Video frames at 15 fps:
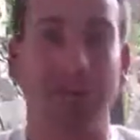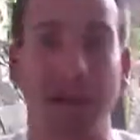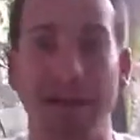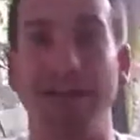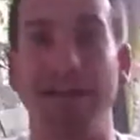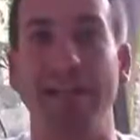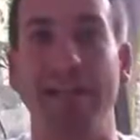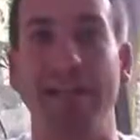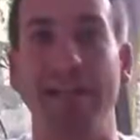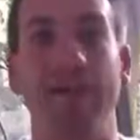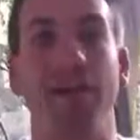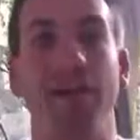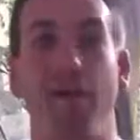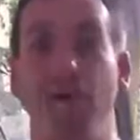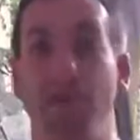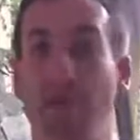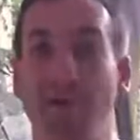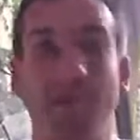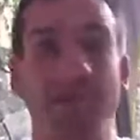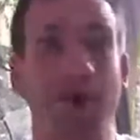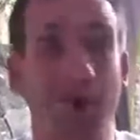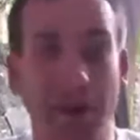invited as one
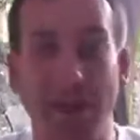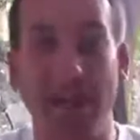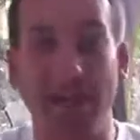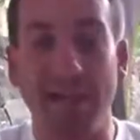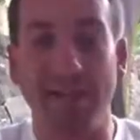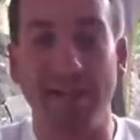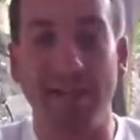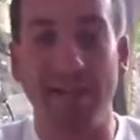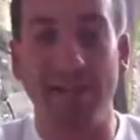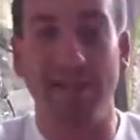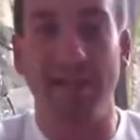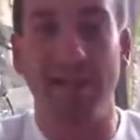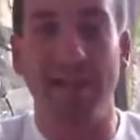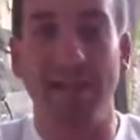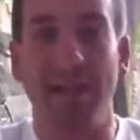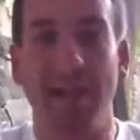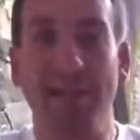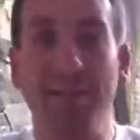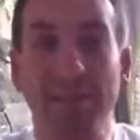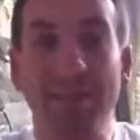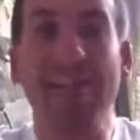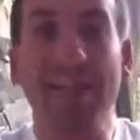of our guests,
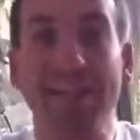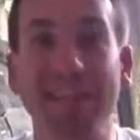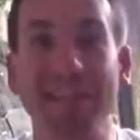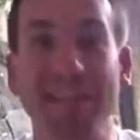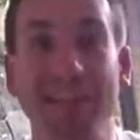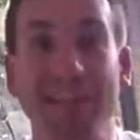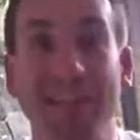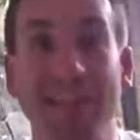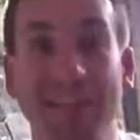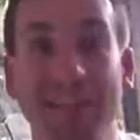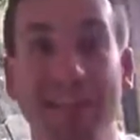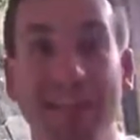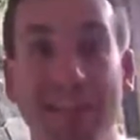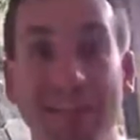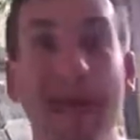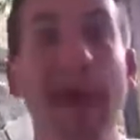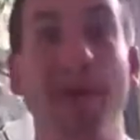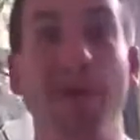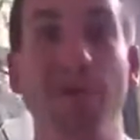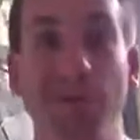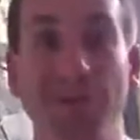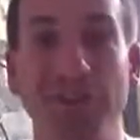and we can then
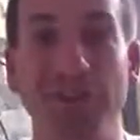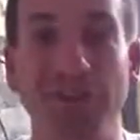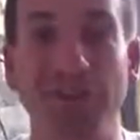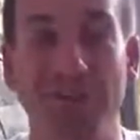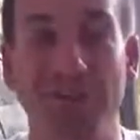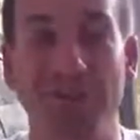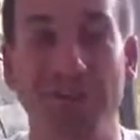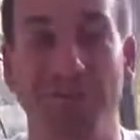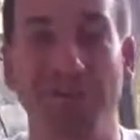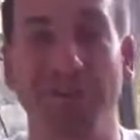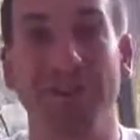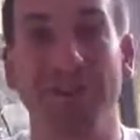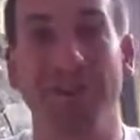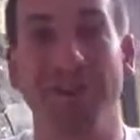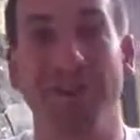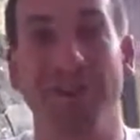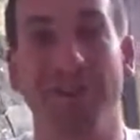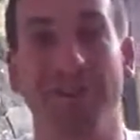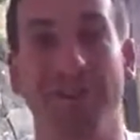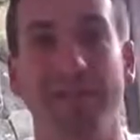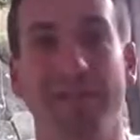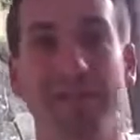empower you
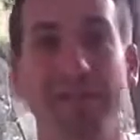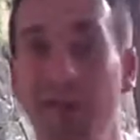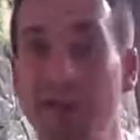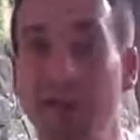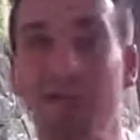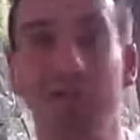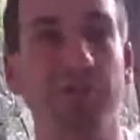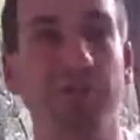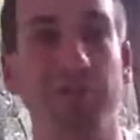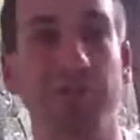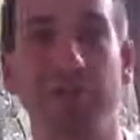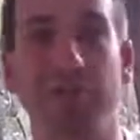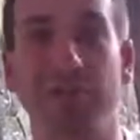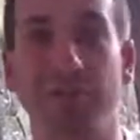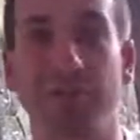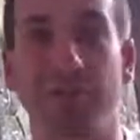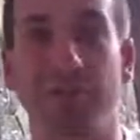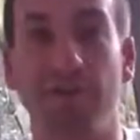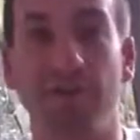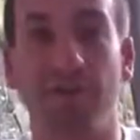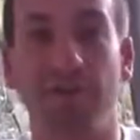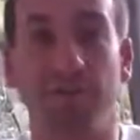to go through, you
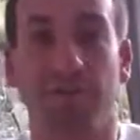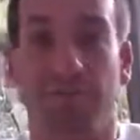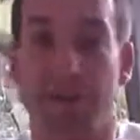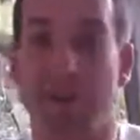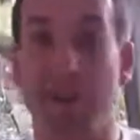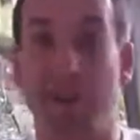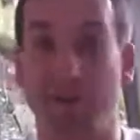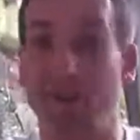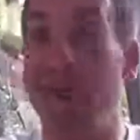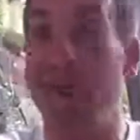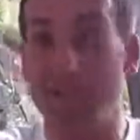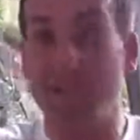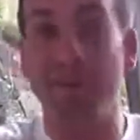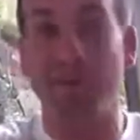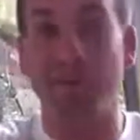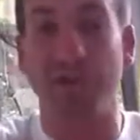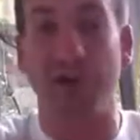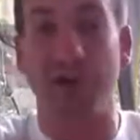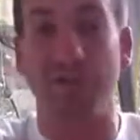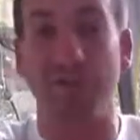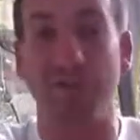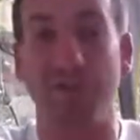know, if you're in the
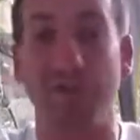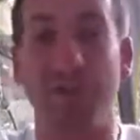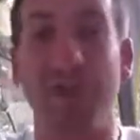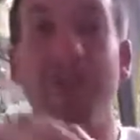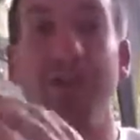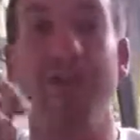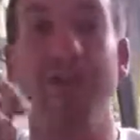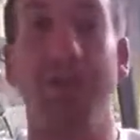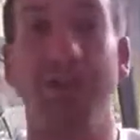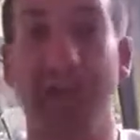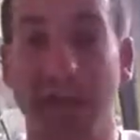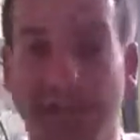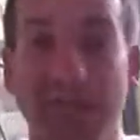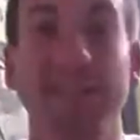struggle, to get